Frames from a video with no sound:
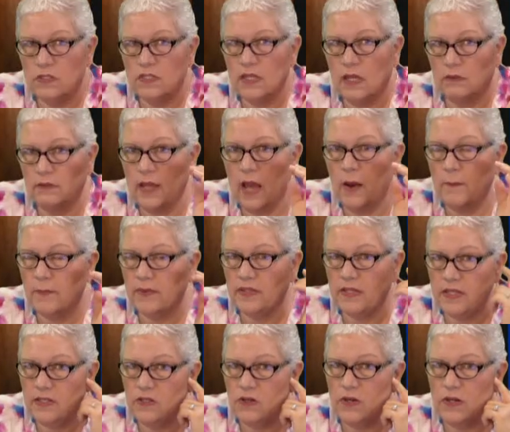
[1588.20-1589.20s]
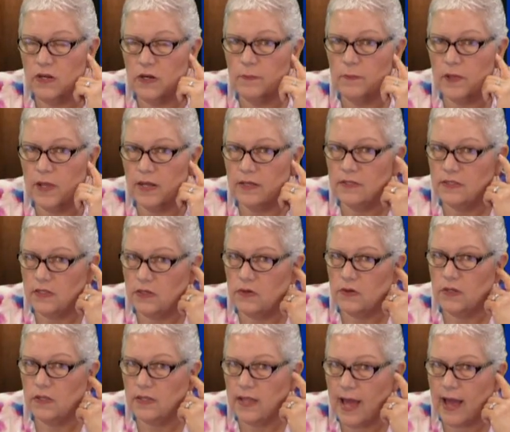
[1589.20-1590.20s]
sound out, but these are earplugs that
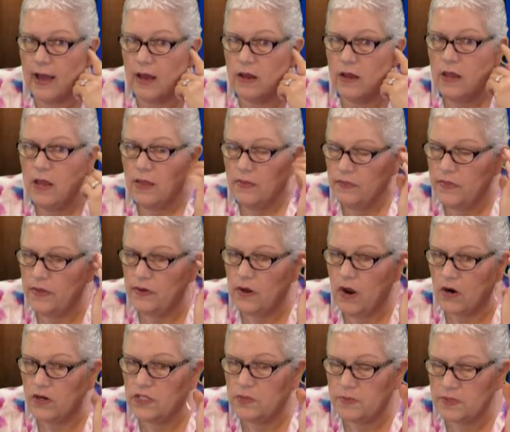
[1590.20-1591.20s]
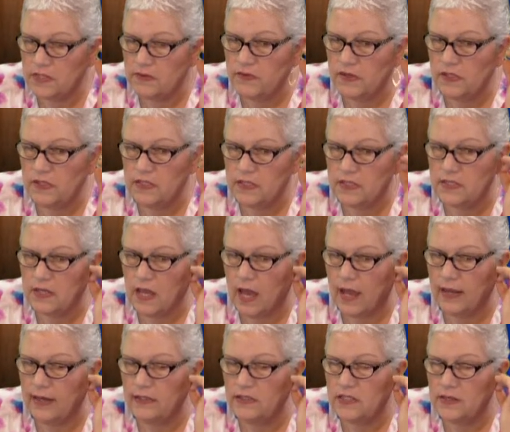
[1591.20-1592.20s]
are specifically
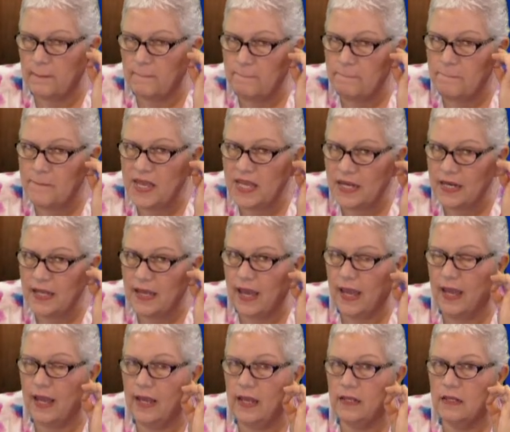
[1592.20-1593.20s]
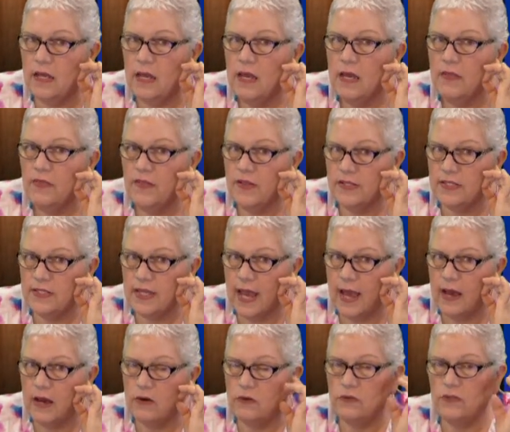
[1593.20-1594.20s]
designed to mitigate the
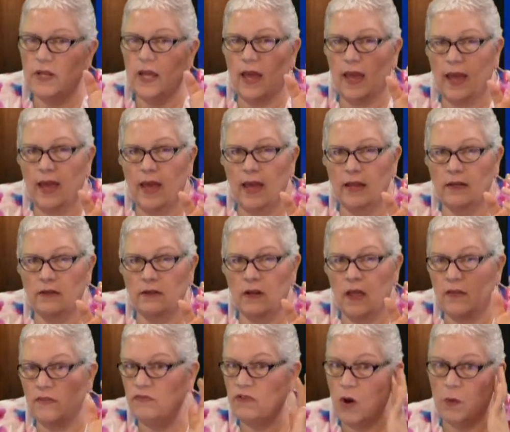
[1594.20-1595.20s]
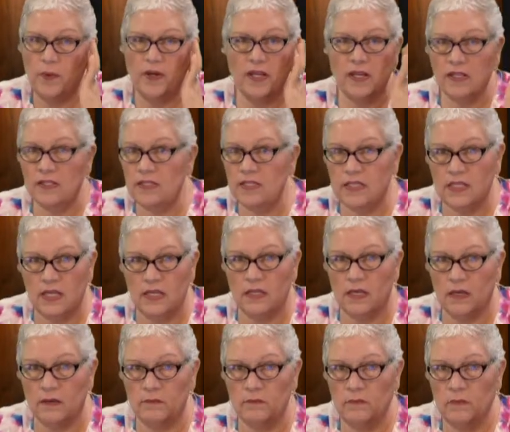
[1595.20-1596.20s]
sound, and nobody can see
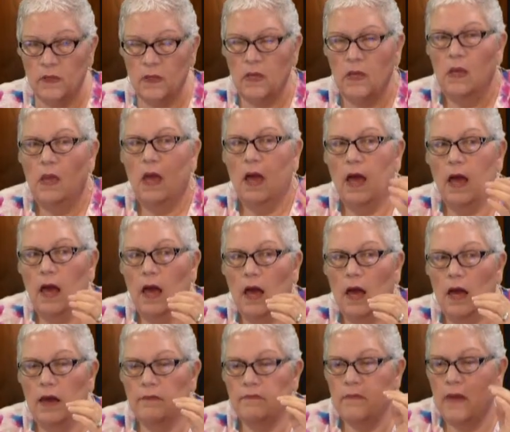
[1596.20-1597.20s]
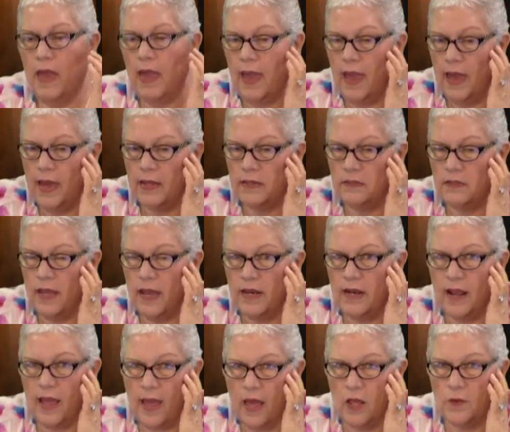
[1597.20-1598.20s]
them. And
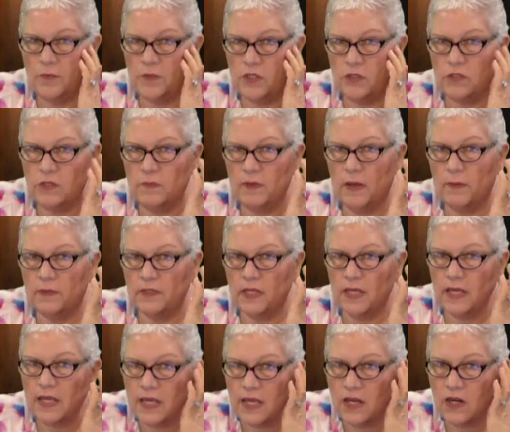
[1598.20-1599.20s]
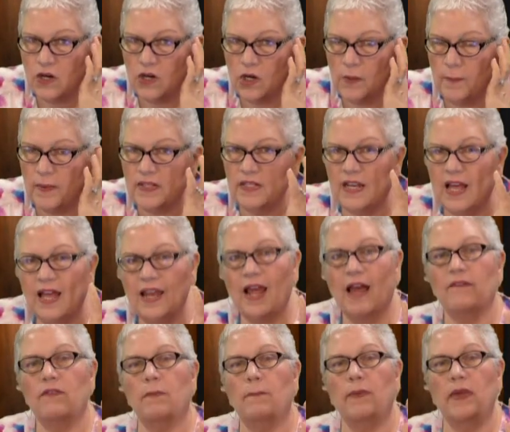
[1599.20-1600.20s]
it helps you to be able to hear, but not
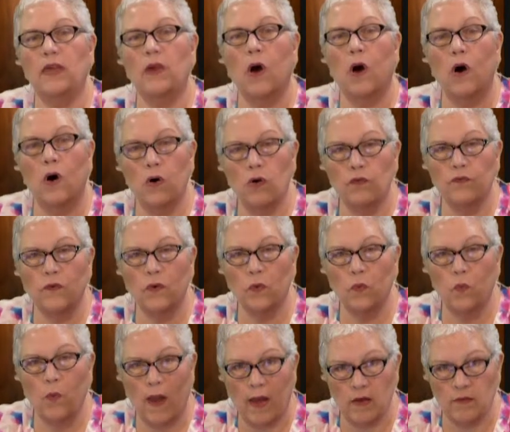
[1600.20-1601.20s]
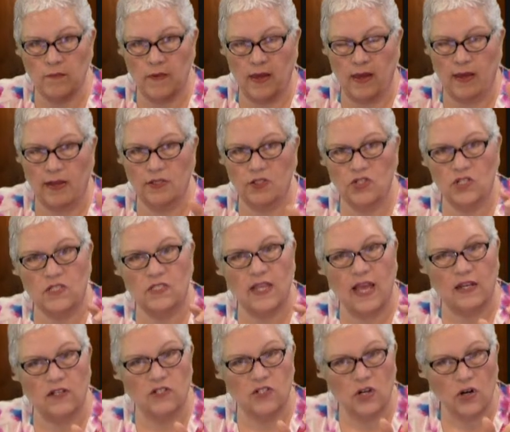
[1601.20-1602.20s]
have it be overwhelming. It's just
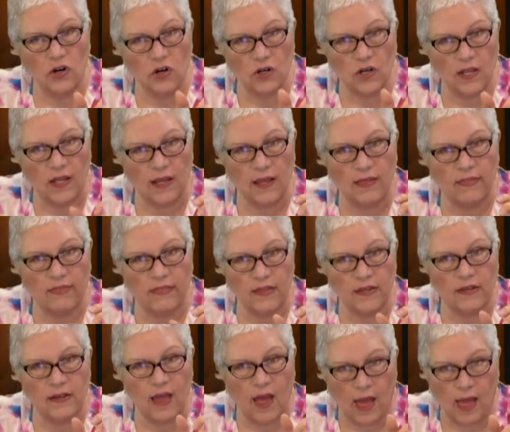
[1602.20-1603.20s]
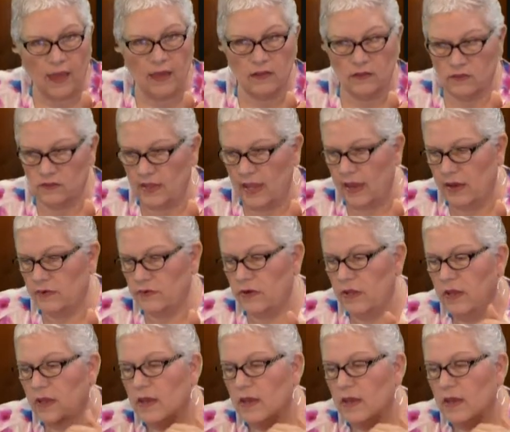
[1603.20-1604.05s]
that turning the dial down.